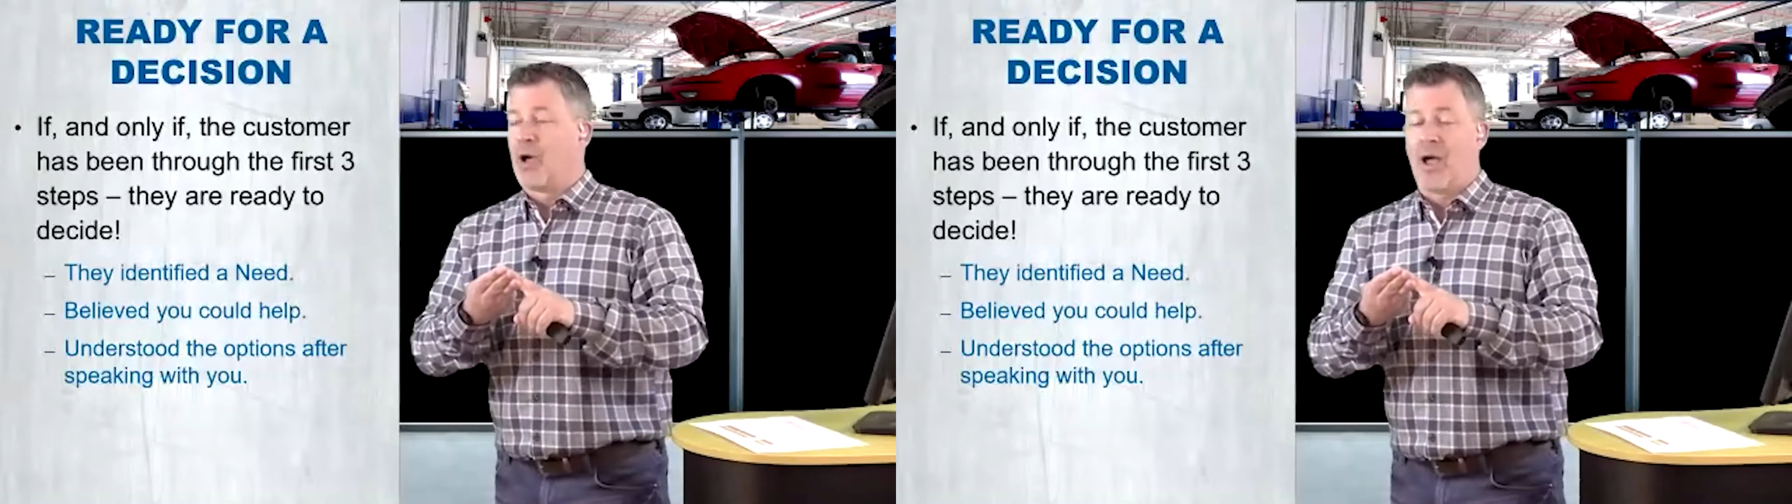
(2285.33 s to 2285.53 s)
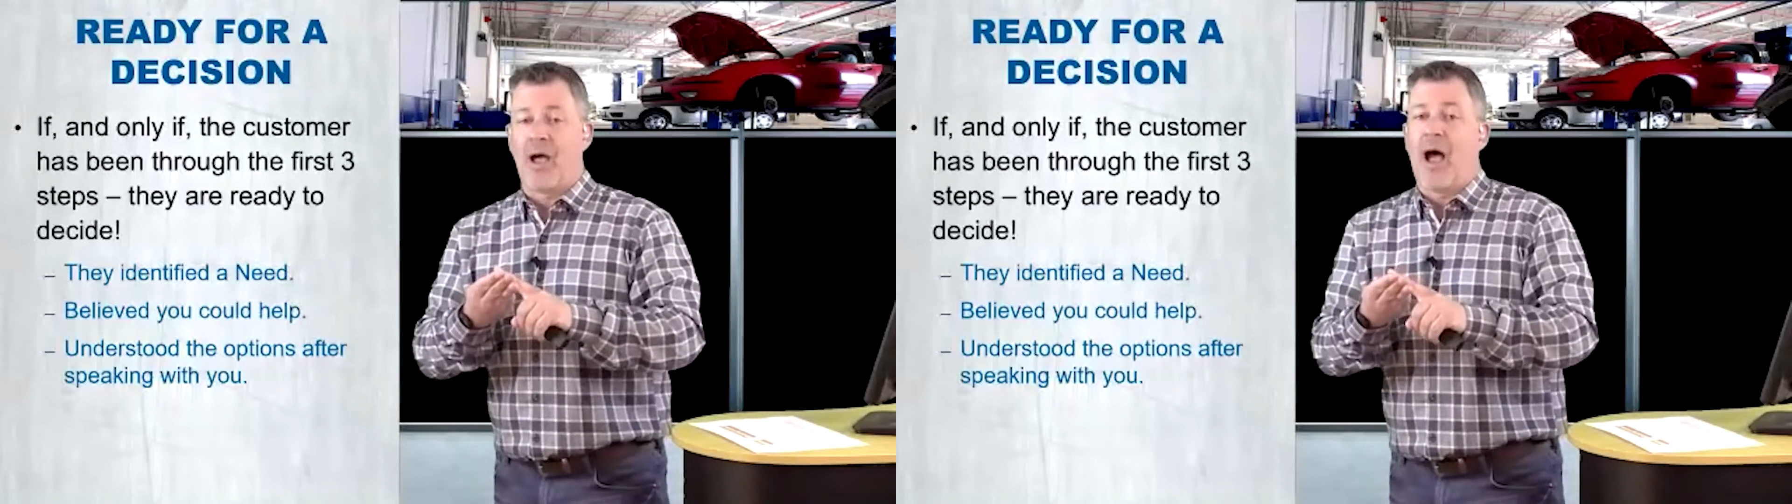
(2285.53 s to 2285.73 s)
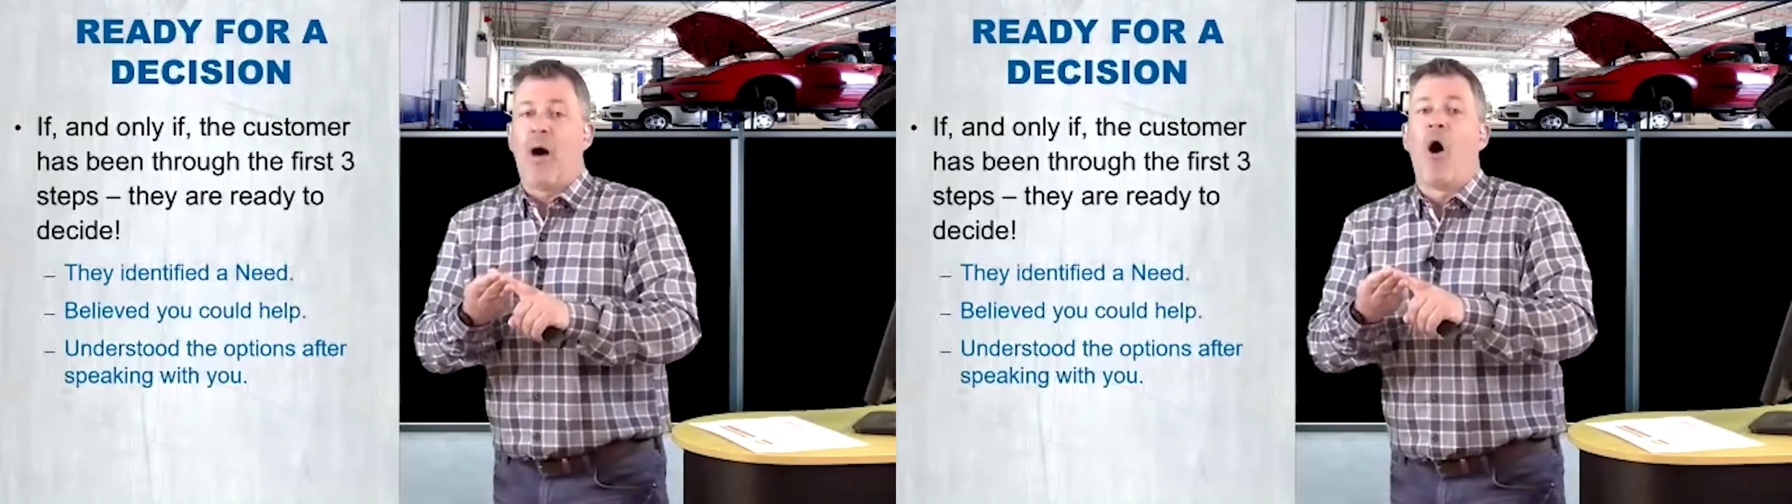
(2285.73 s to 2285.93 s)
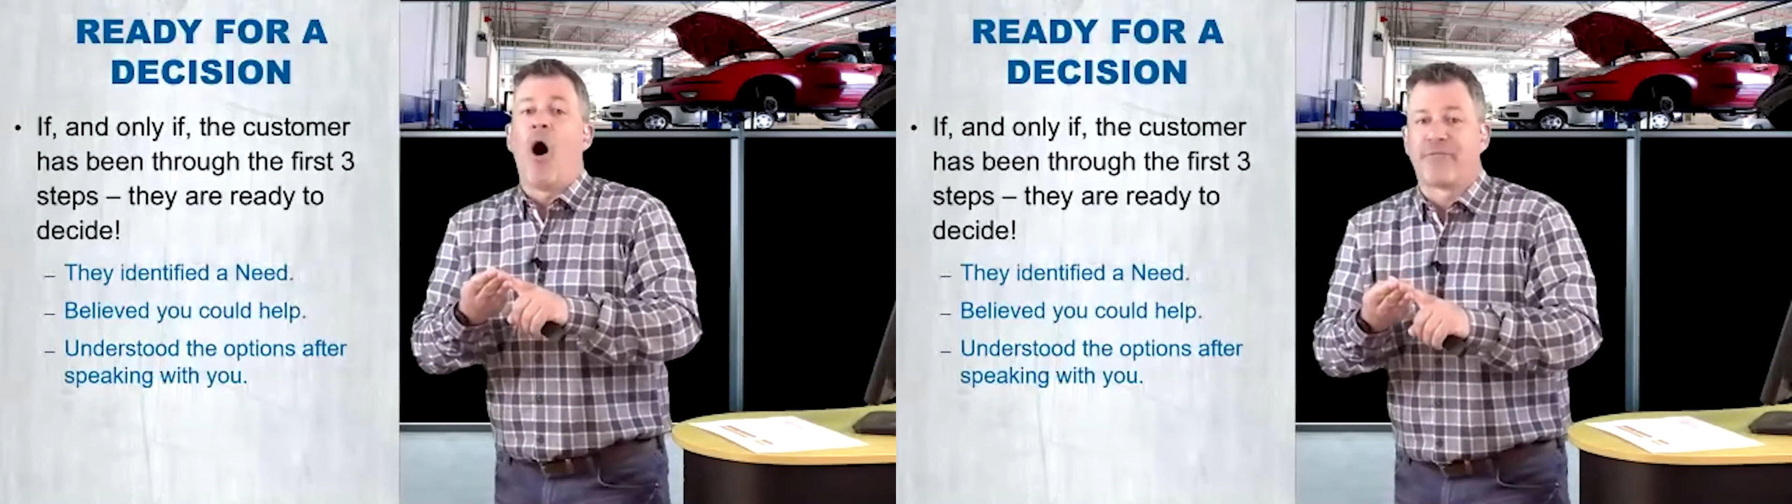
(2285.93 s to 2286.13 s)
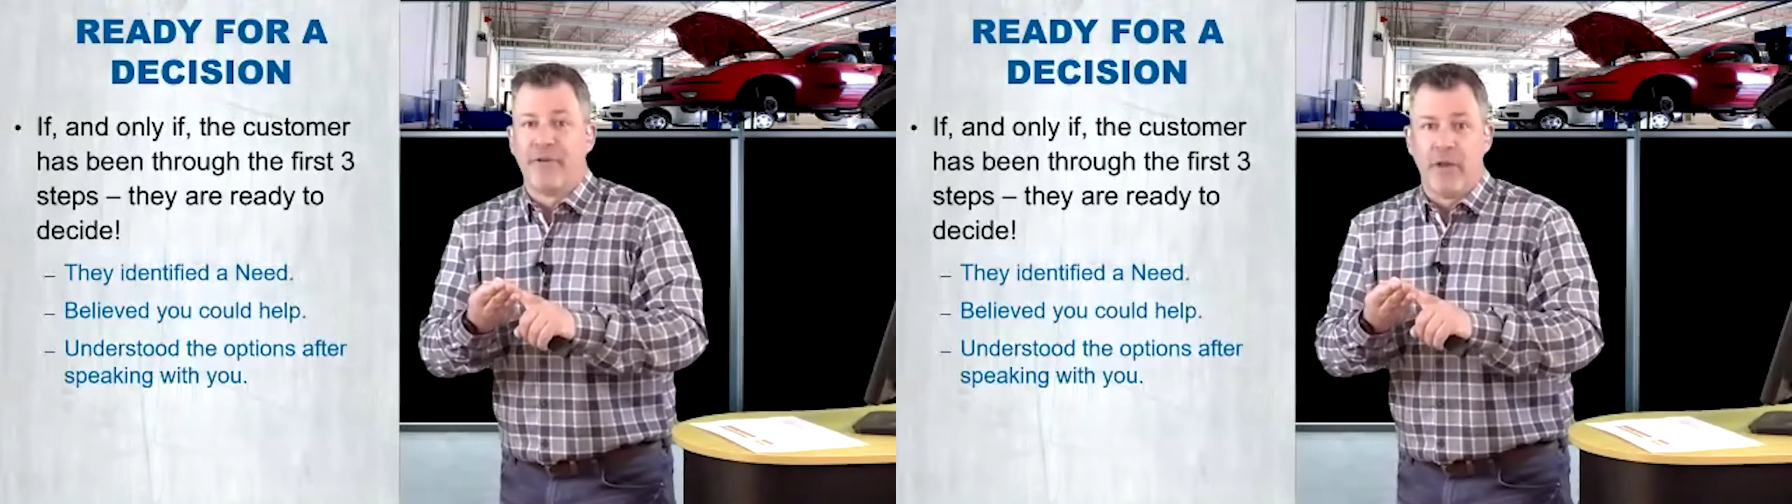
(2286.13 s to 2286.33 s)
How
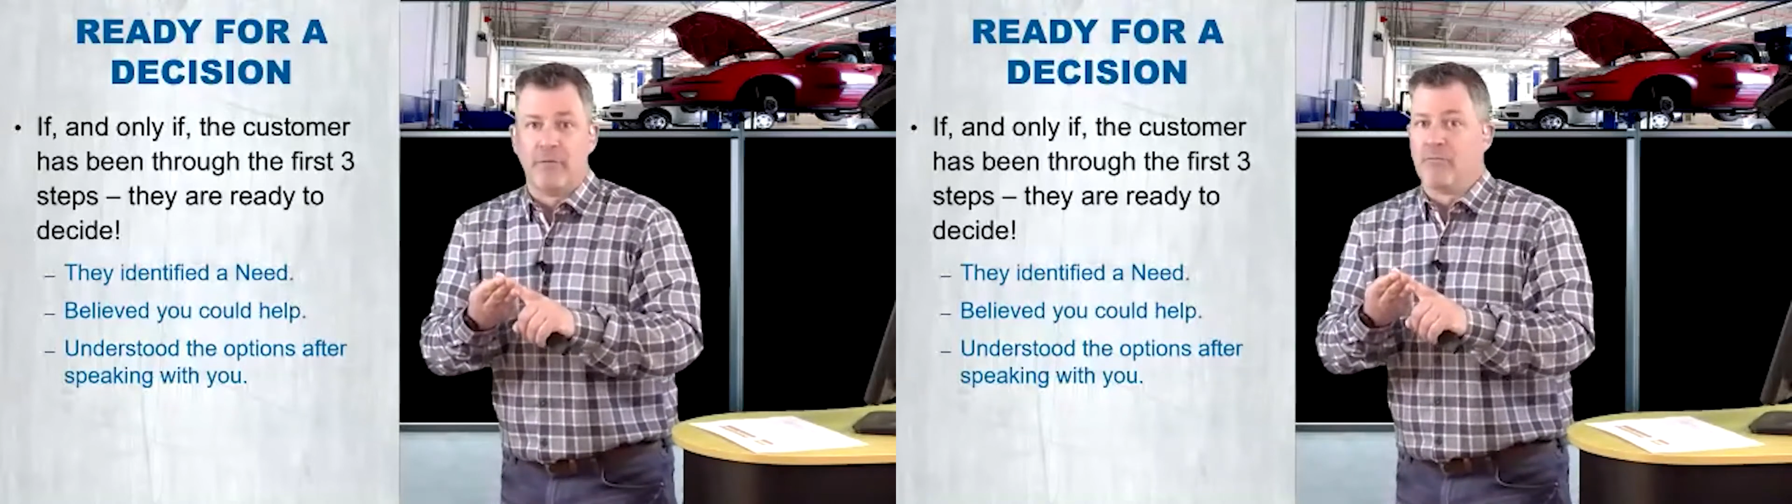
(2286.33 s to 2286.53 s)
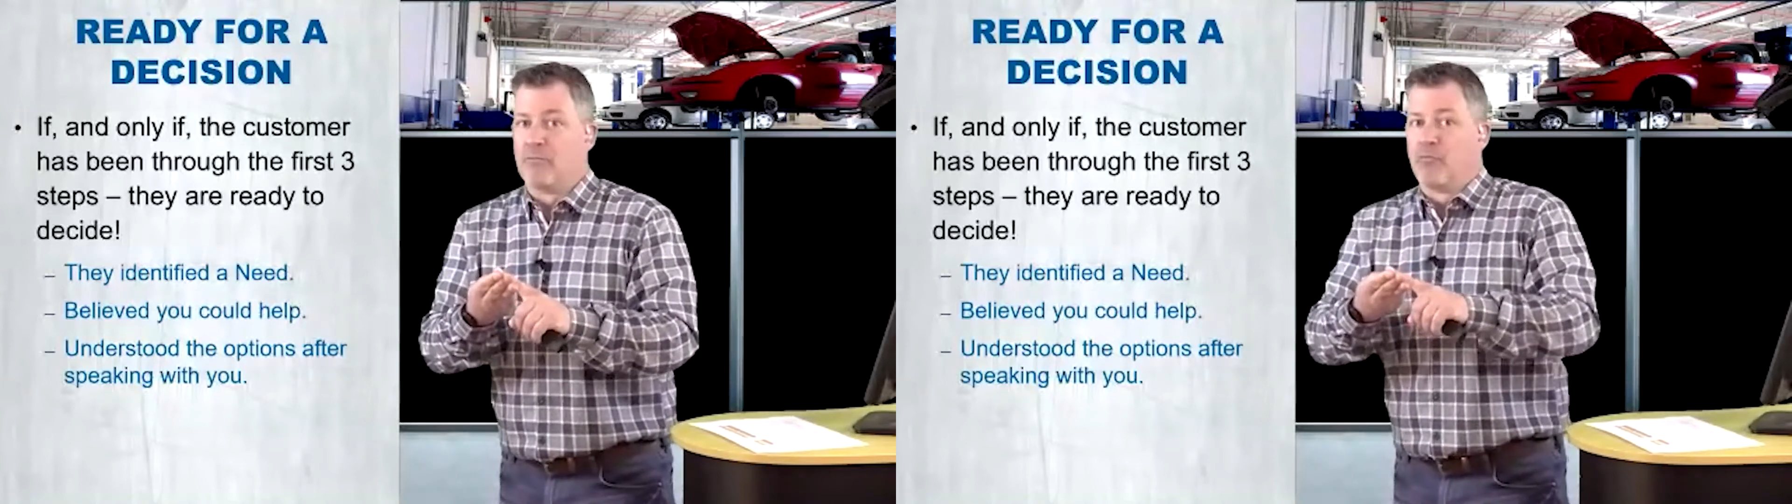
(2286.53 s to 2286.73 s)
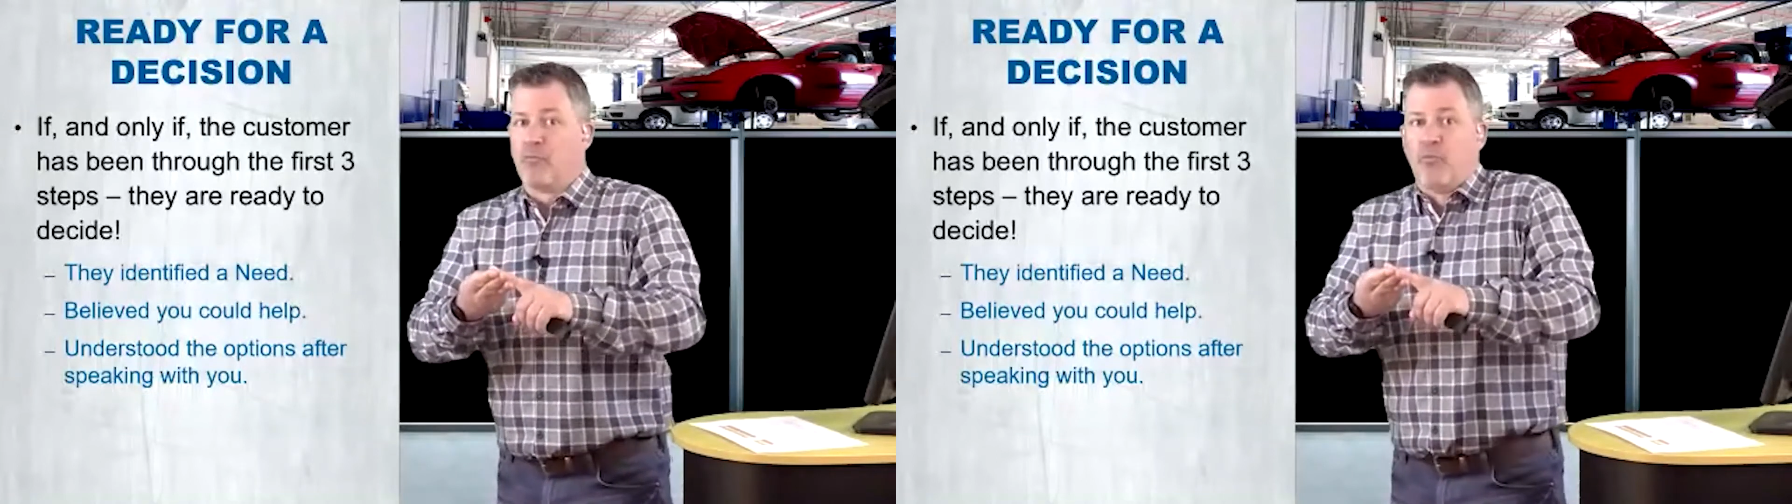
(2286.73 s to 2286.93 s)
often?